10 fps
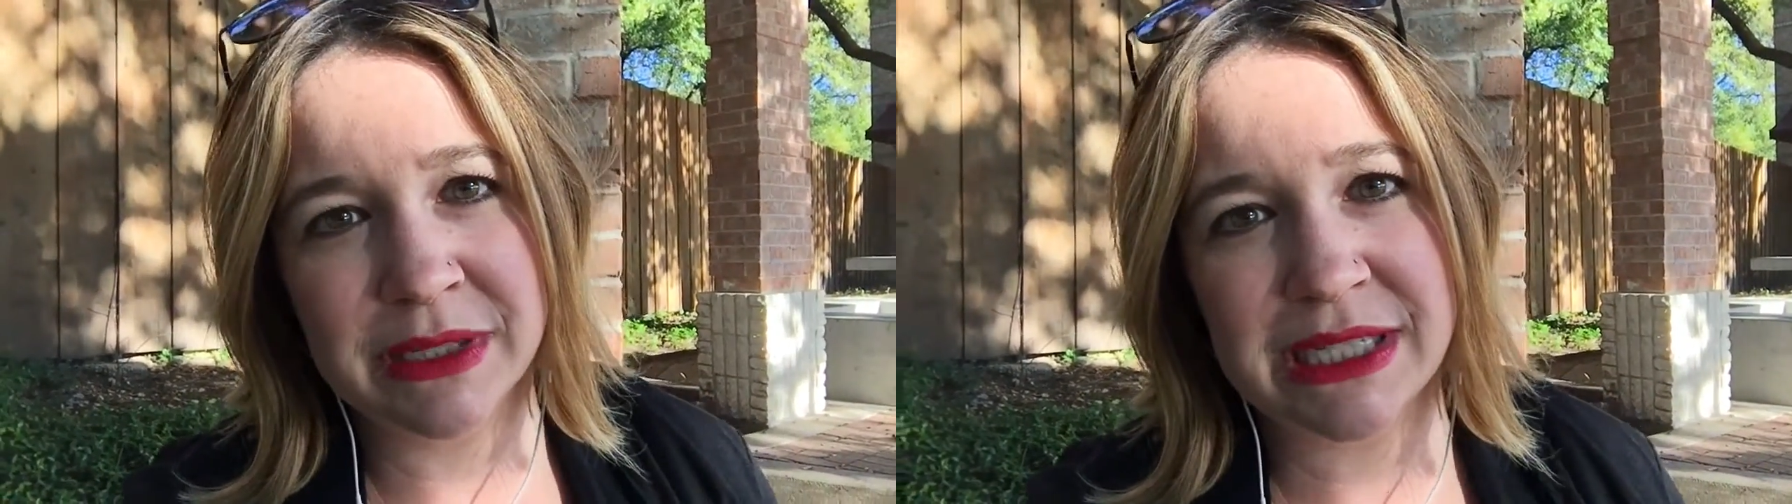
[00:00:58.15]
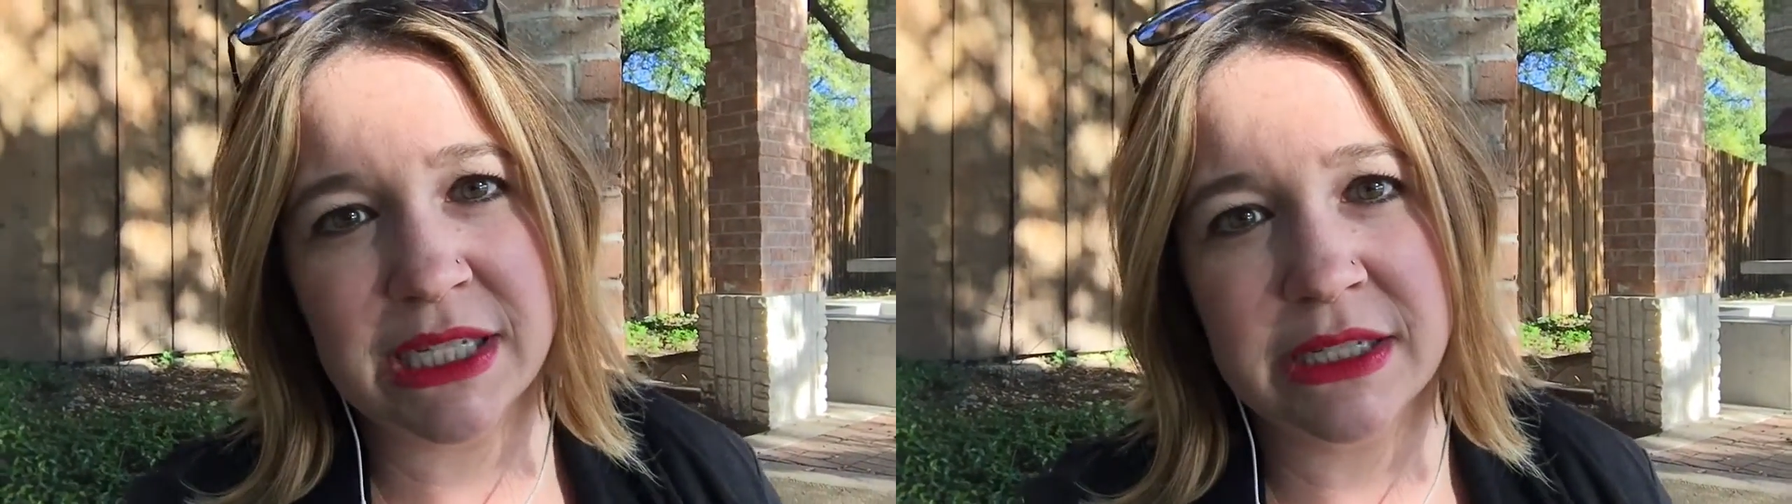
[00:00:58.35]

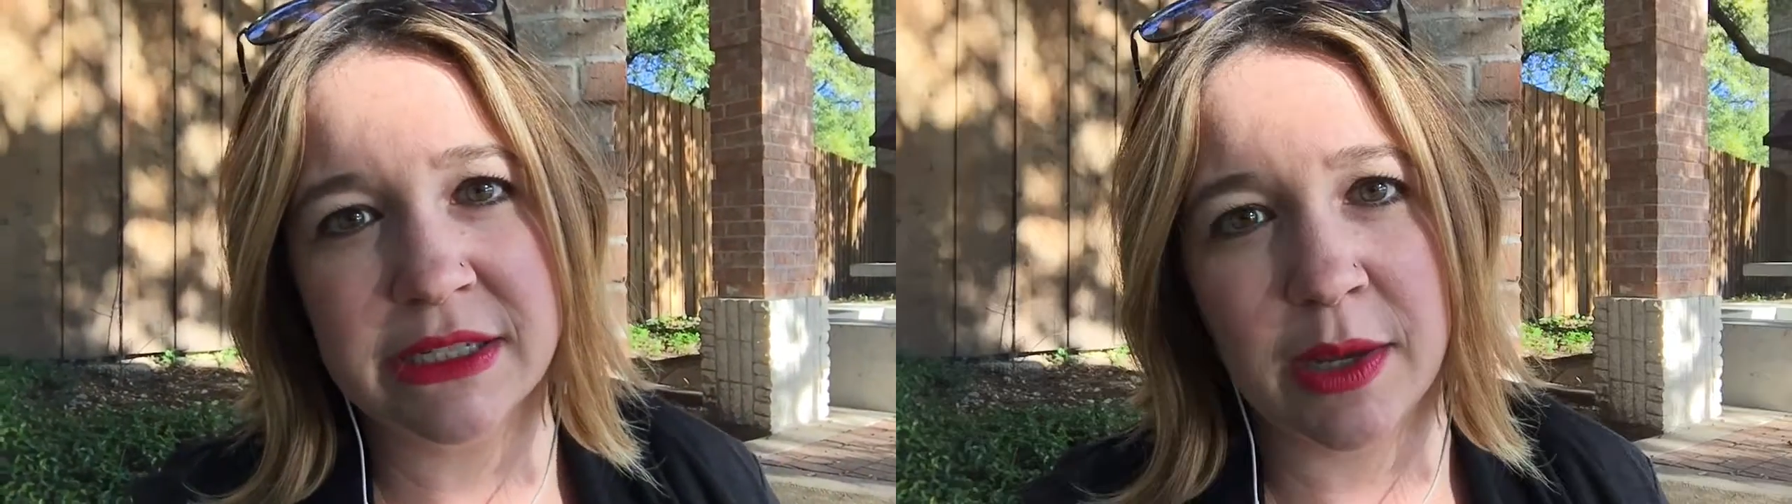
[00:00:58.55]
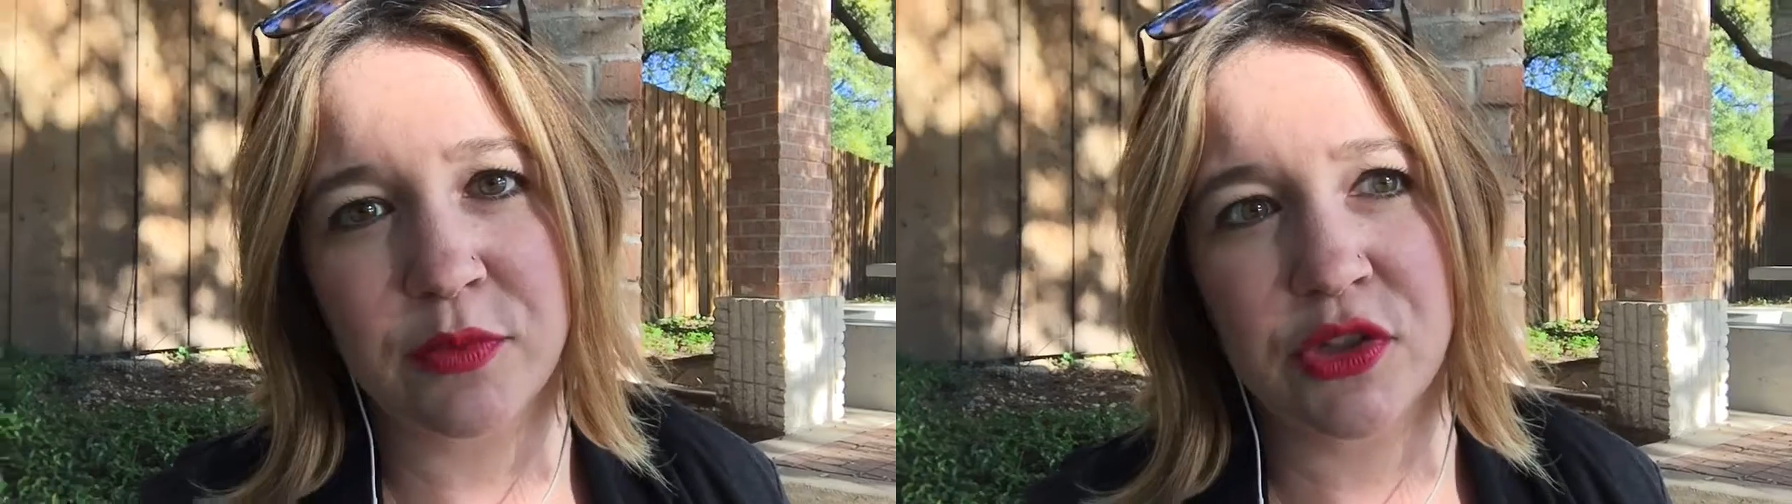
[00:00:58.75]

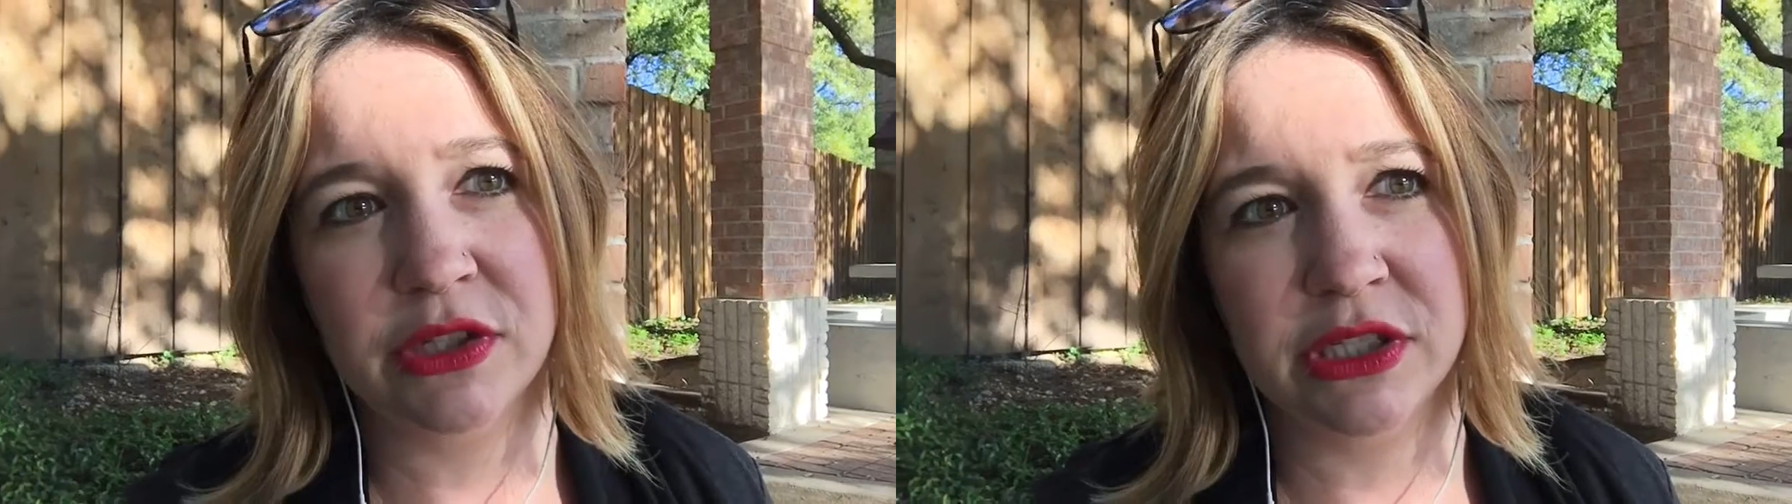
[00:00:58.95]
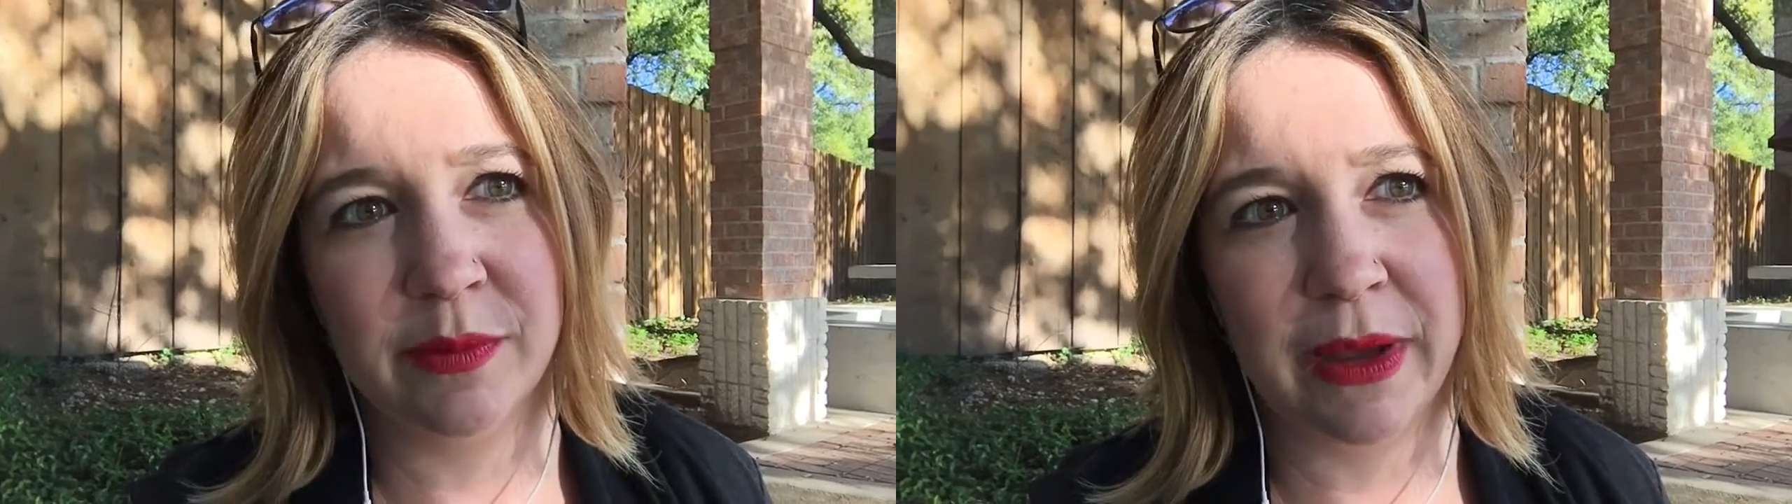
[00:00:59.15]

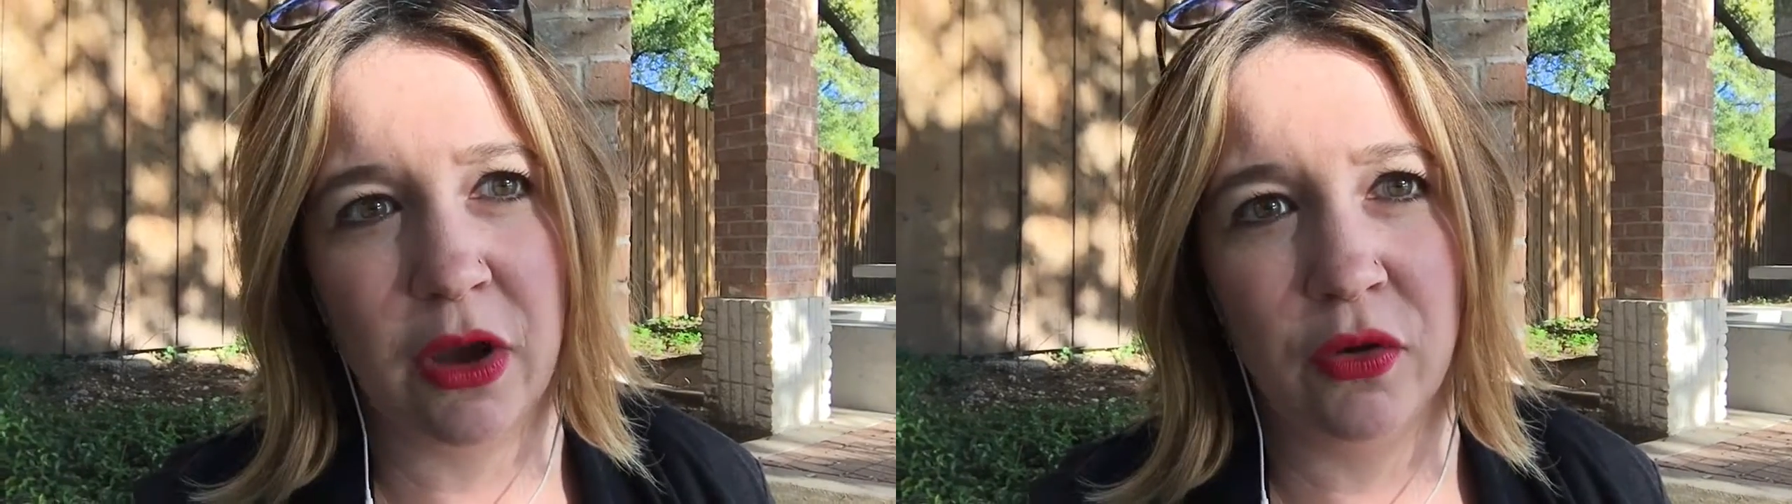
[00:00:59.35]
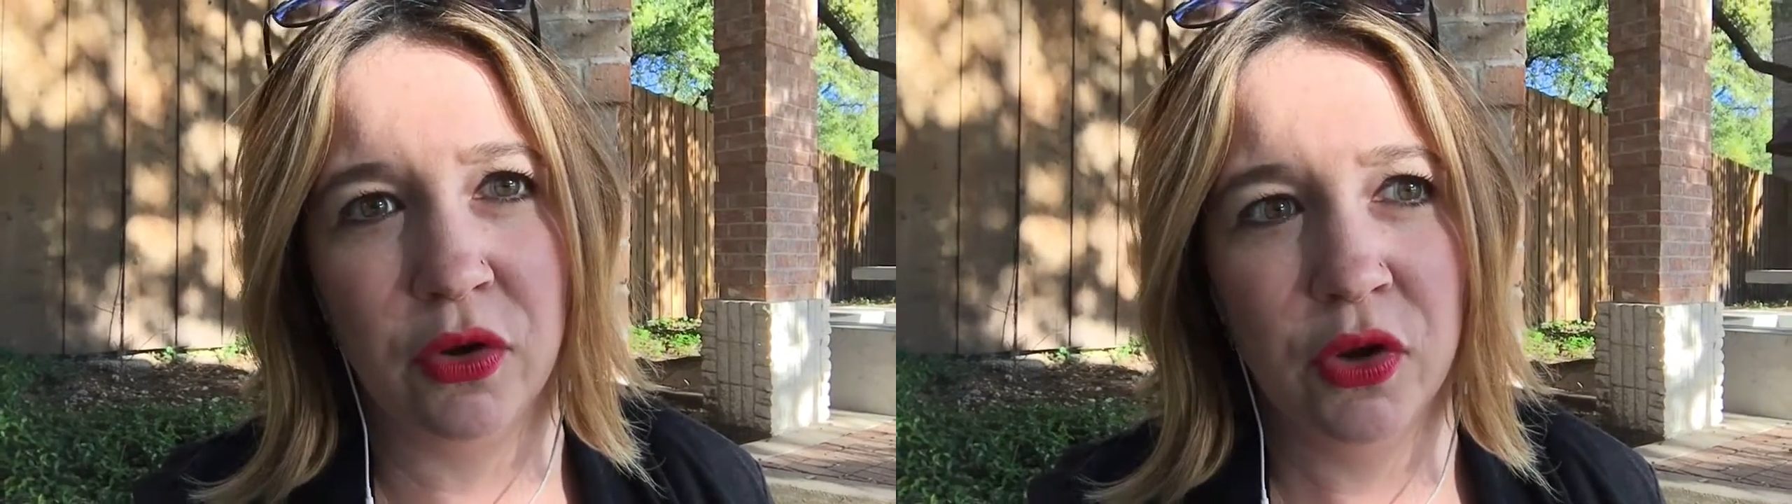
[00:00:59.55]
misconceptions
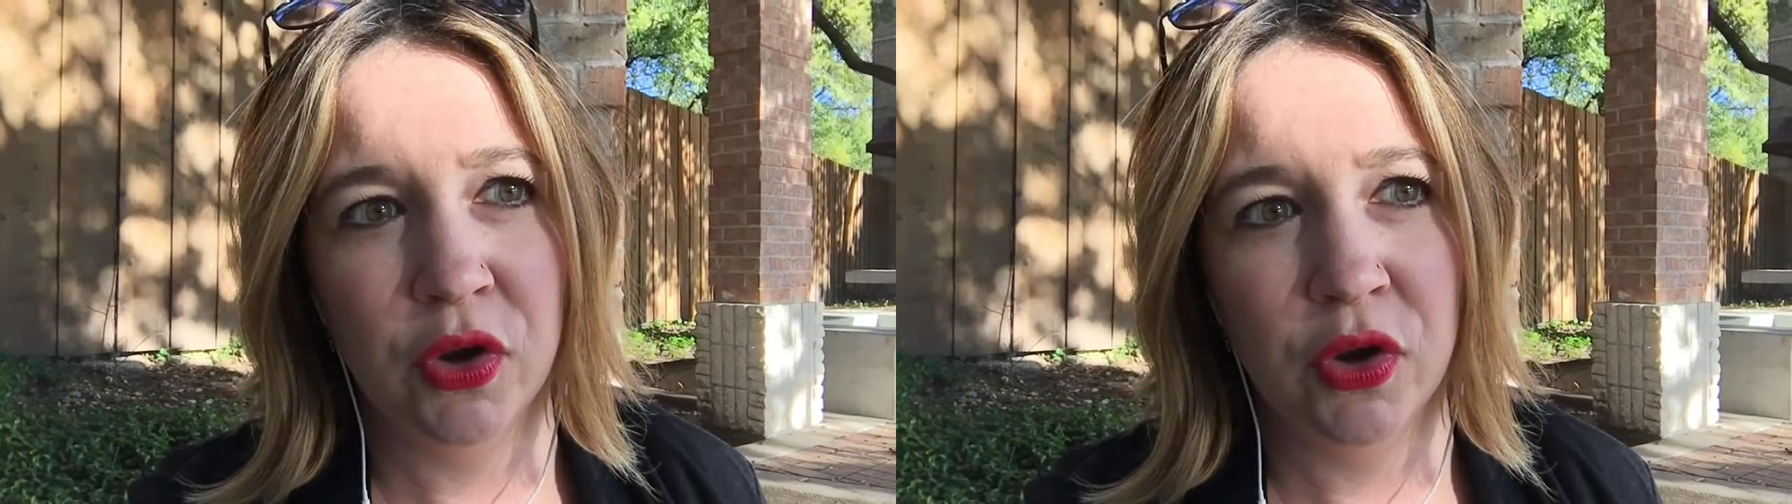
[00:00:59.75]
about